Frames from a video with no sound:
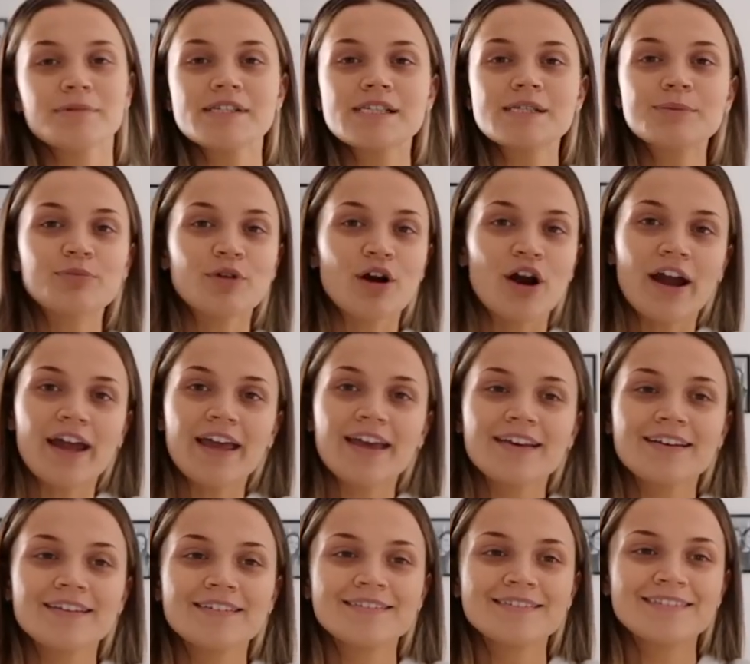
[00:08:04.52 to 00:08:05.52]
my
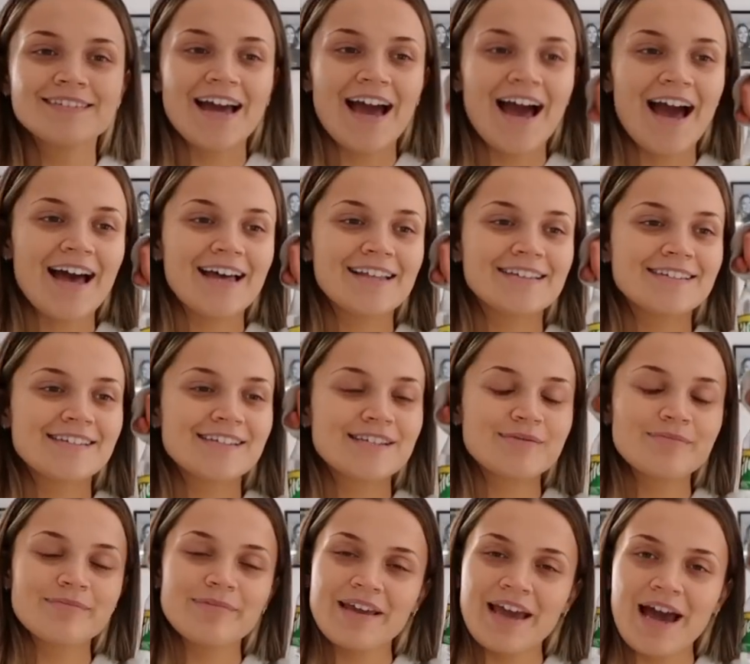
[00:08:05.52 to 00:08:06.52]
Sprite and
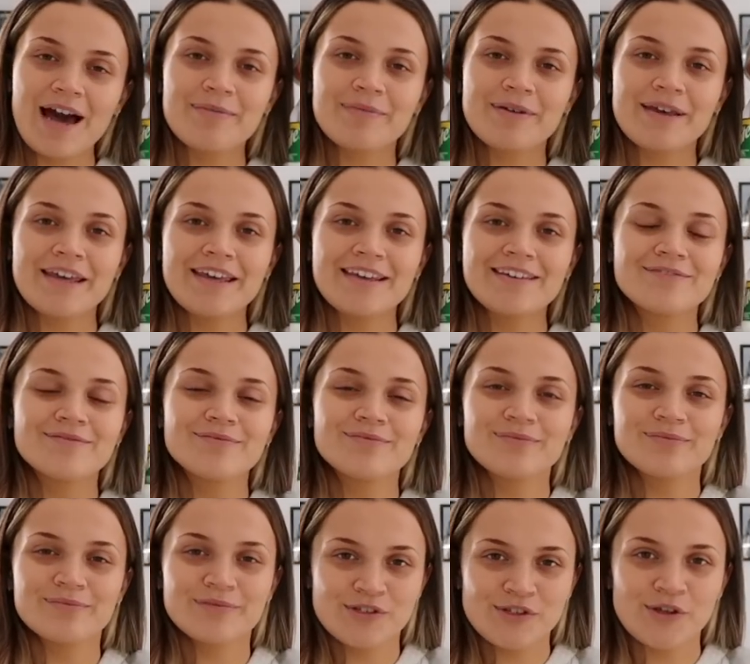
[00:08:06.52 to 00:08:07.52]
be happy
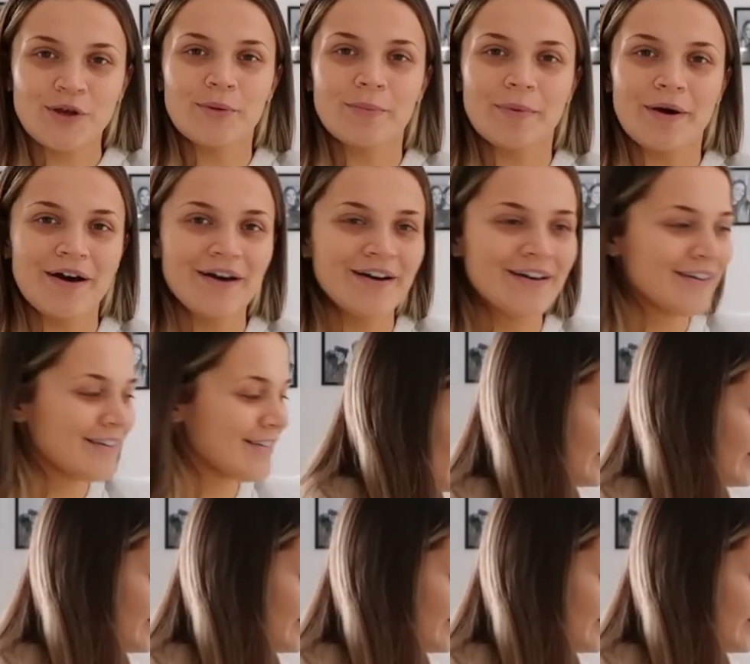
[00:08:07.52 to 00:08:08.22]
sober.